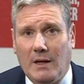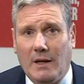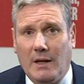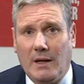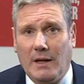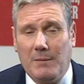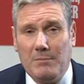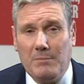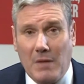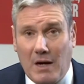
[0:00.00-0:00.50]

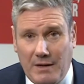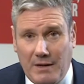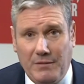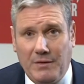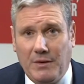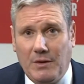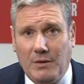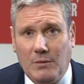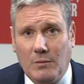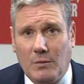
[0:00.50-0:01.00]
In my
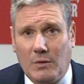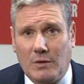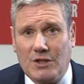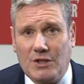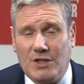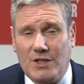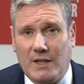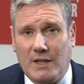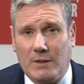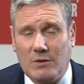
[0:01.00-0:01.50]
view, what she
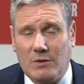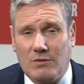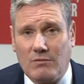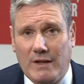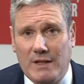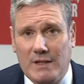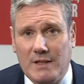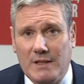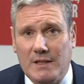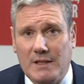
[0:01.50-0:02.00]
said was
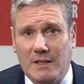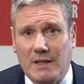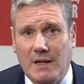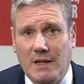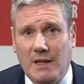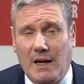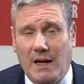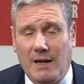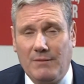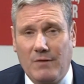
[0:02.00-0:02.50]
racist.
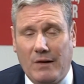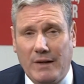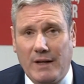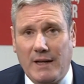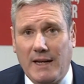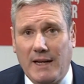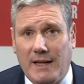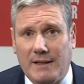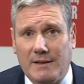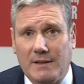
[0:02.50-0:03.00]
I'm very
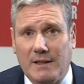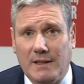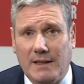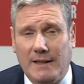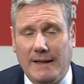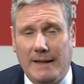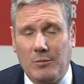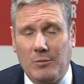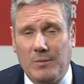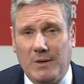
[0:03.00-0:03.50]
glad that the
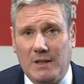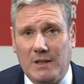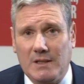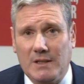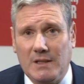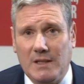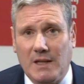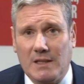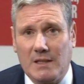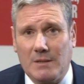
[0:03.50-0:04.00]
Labour
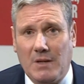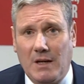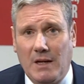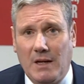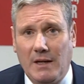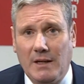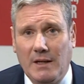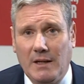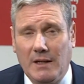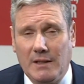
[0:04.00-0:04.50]
Party, under
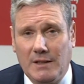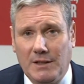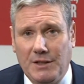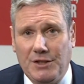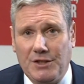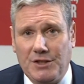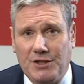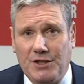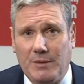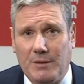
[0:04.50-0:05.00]
my
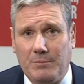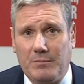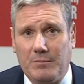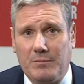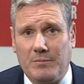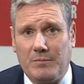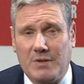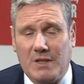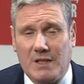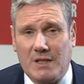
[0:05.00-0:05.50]
leadership,
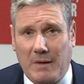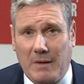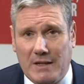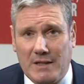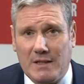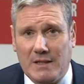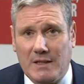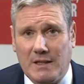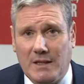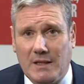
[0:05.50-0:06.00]

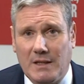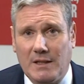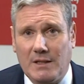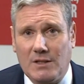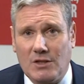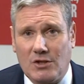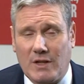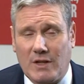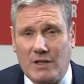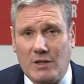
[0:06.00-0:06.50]
suspended her
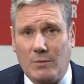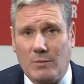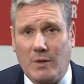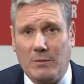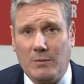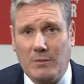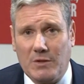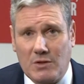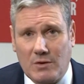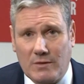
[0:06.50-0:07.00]
straight away.
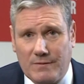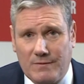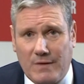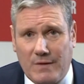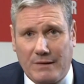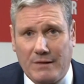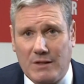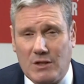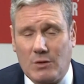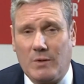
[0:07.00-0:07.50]
We took
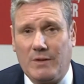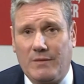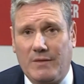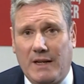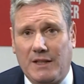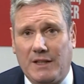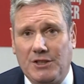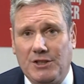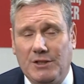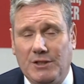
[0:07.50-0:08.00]
very swift
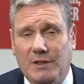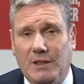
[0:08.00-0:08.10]
action.